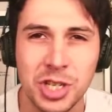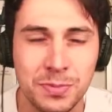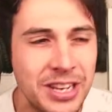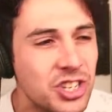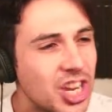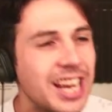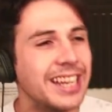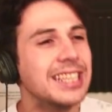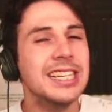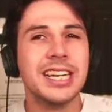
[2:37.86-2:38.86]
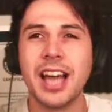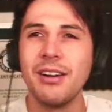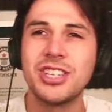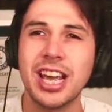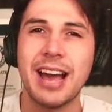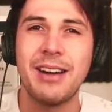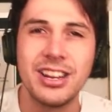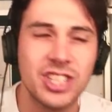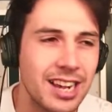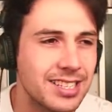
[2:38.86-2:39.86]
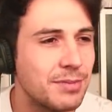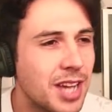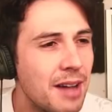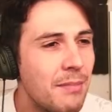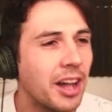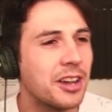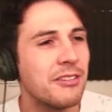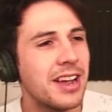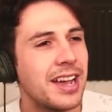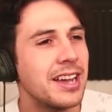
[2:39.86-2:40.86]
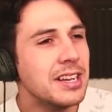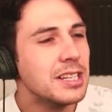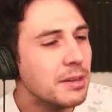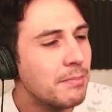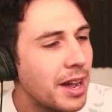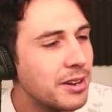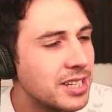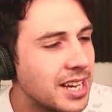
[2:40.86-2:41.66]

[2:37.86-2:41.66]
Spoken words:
has just been chilling. Go and check out our JackSepticEye My Career Mode